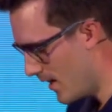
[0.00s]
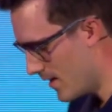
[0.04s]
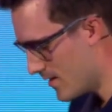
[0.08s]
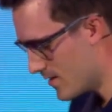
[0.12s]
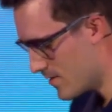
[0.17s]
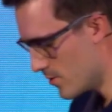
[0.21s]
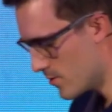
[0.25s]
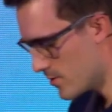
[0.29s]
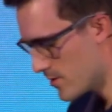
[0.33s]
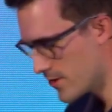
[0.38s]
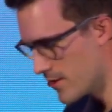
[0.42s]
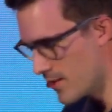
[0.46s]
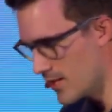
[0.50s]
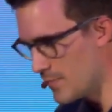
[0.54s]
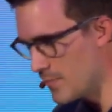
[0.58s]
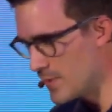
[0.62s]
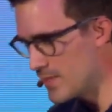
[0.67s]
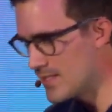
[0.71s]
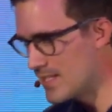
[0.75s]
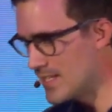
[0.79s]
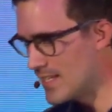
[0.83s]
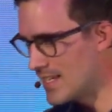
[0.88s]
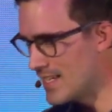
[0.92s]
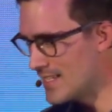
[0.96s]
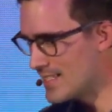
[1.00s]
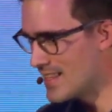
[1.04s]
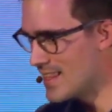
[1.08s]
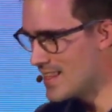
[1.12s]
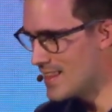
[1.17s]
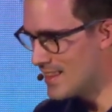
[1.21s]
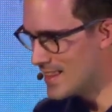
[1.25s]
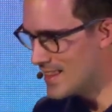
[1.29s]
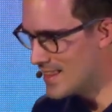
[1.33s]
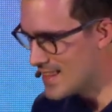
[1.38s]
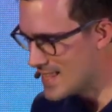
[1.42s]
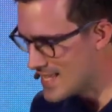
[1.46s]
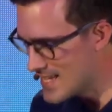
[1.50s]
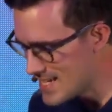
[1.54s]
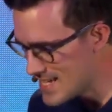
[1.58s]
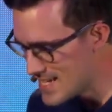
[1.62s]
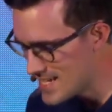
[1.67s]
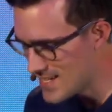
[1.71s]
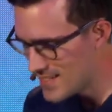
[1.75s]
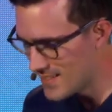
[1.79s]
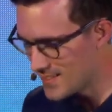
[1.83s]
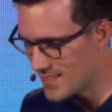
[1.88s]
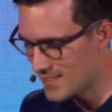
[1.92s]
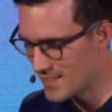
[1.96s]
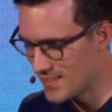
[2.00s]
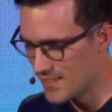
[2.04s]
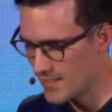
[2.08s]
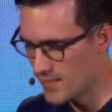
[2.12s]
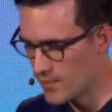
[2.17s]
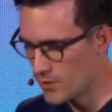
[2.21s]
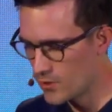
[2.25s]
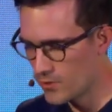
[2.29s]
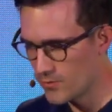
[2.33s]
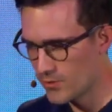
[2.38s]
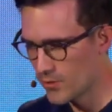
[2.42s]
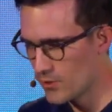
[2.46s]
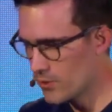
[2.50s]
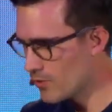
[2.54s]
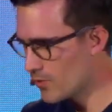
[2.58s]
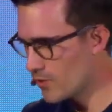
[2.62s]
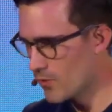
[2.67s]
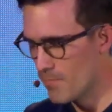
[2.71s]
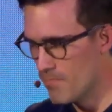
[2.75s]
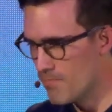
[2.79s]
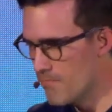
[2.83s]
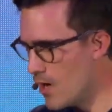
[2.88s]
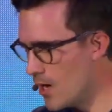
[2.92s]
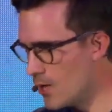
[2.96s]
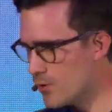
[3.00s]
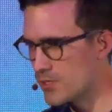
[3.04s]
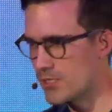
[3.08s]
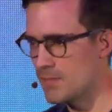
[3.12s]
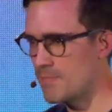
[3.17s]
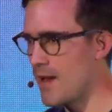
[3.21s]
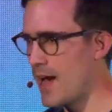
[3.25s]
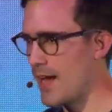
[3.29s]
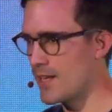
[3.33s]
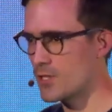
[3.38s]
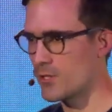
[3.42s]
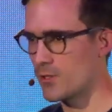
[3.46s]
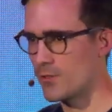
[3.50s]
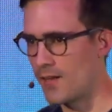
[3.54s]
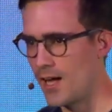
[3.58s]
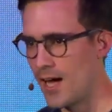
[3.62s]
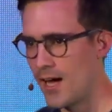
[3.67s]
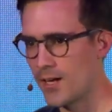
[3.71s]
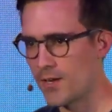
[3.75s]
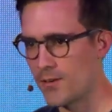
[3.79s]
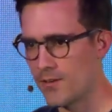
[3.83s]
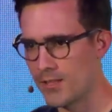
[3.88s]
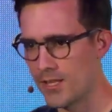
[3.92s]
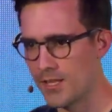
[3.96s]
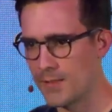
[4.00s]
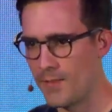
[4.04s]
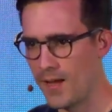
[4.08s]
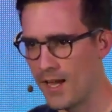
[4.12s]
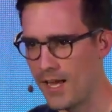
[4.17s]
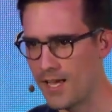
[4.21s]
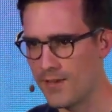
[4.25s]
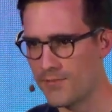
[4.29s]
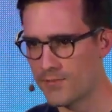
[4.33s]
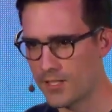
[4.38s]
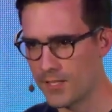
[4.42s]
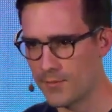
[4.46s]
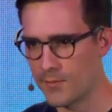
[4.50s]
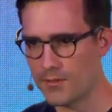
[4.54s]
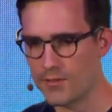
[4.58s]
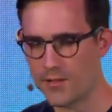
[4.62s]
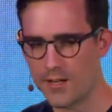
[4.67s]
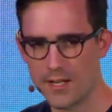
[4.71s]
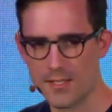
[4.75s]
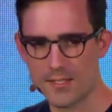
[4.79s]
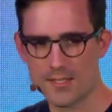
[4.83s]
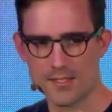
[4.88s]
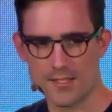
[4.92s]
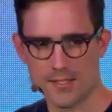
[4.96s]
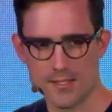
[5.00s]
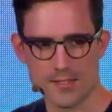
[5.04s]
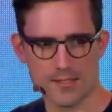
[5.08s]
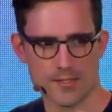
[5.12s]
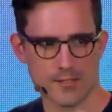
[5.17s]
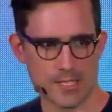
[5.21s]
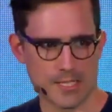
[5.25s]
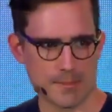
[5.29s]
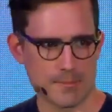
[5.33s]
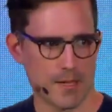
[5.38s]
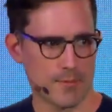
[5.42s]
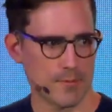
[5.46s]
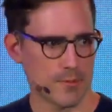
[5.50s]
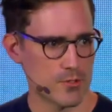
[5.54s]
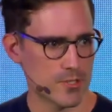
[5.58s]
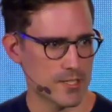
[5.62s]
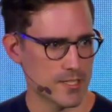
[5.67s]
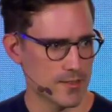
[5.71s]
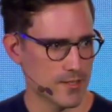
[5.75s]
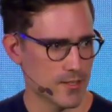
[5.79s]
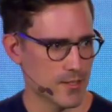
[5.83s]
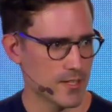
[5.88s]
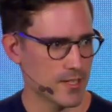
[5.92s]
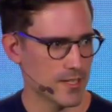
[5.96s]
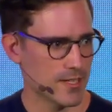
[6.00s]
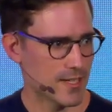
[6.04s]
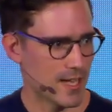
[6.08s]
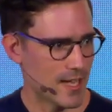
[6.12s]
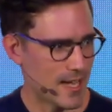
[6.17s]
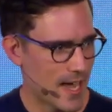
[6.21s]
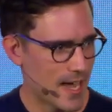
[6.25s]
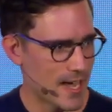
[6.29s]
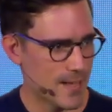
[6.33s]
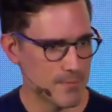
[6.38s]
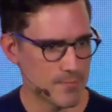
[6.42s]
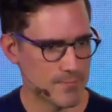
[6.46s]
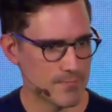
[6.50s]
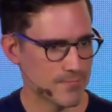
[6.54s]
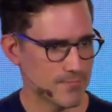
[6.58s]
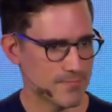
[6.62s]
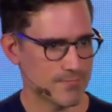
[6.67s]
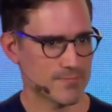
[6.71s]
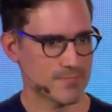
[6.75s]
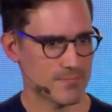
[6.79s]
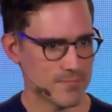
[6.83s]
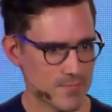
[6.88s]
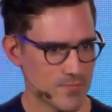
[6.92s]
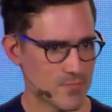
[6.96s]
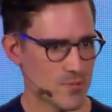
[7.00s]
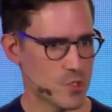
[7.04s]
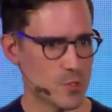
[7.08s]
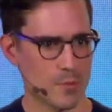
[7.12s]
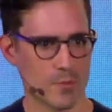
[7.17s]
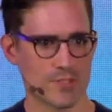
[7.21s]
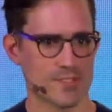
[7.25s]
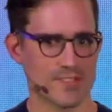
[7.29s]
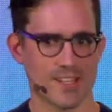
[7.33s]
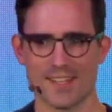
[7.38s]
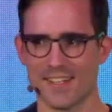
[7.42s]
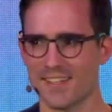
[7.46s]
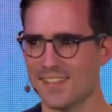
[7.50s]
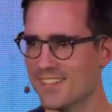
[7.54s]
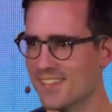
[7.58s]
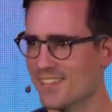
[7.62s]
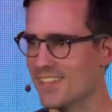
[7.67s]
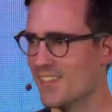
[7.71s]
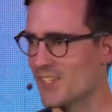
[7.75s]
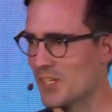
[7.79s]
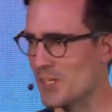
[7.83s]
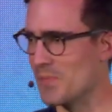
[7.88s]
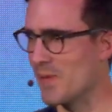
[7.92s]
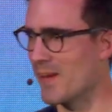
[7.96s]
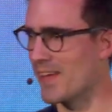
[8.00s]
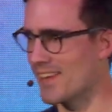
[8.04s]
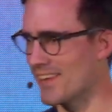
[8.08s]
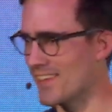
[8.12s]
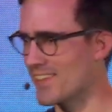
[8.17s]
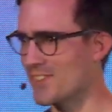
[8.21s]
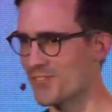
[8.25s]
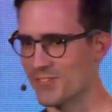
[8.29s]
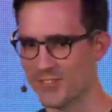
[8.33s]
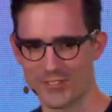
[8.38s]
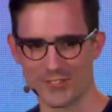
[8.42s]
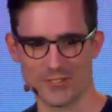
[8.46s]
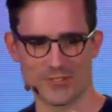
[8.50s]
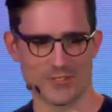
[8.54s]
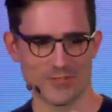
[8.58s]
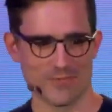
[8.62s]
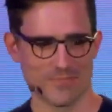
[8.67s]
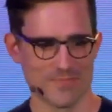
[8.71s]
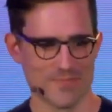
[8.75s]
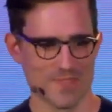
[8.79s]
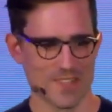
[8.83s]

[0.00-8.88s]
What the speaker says: So secure MPC is the most magical algorithm I have come across since learning about machine learning. I am super excited to tell you about it. It's really cool.